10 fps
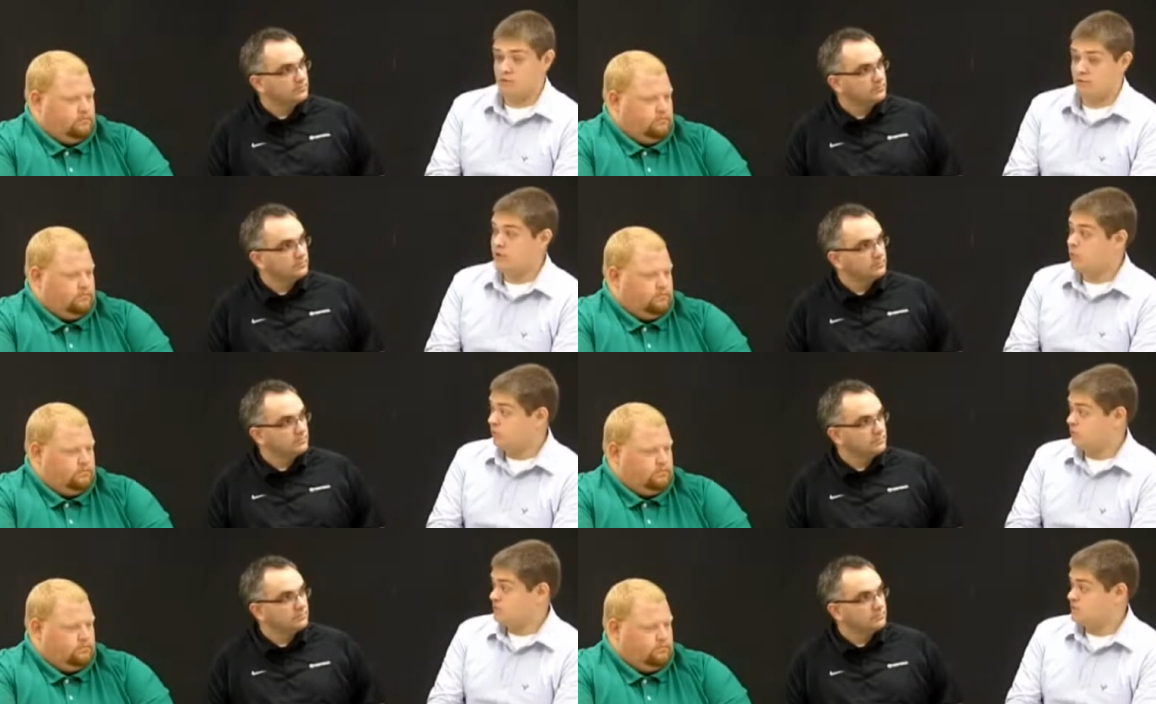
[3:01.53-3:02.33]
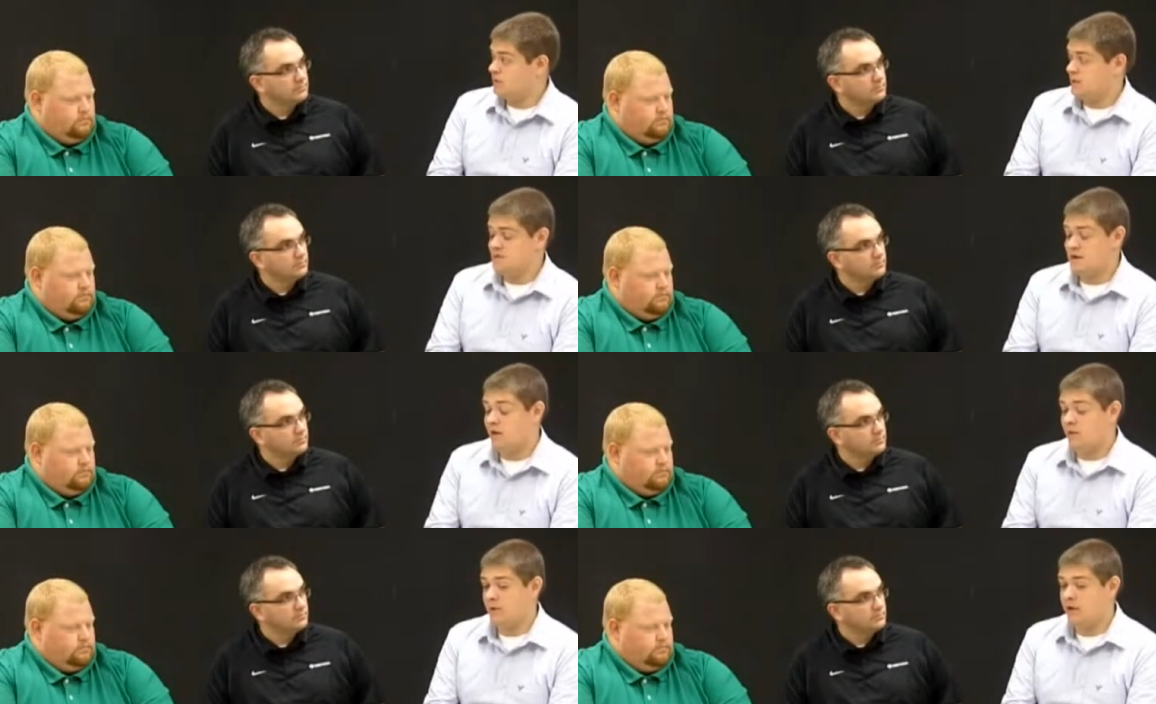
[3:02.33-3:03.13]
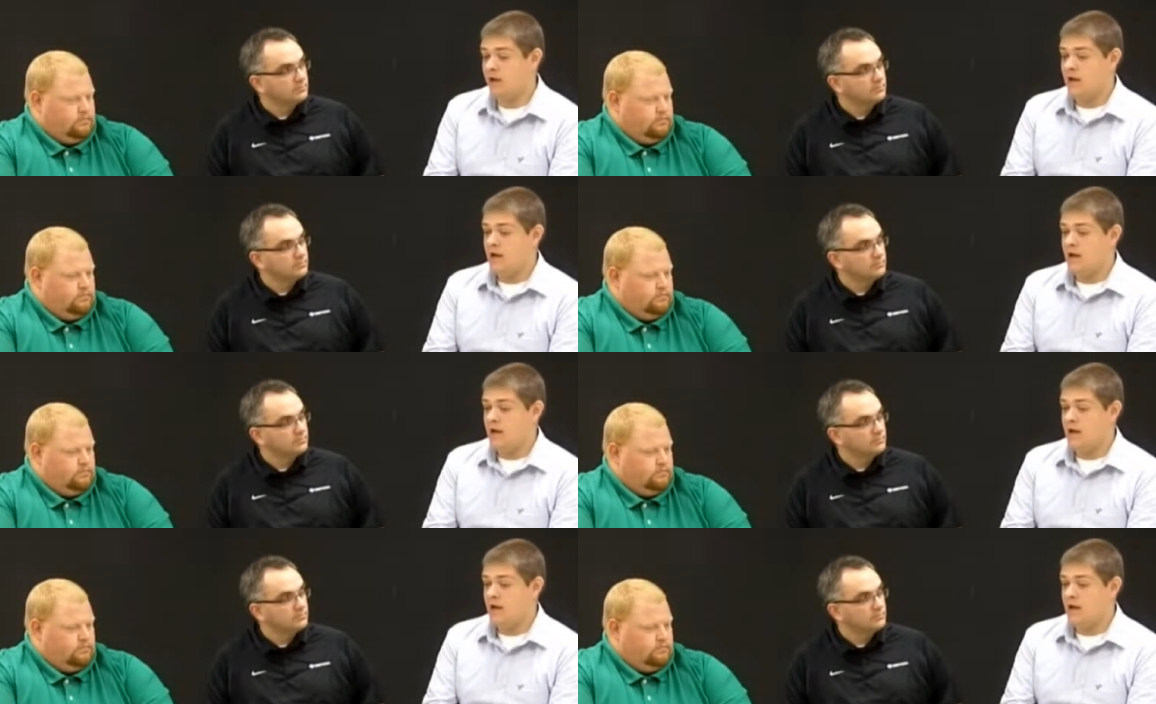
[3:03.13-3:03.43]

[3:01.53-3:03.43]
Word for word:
Speaker 1: well for 3 quarters against Alleman.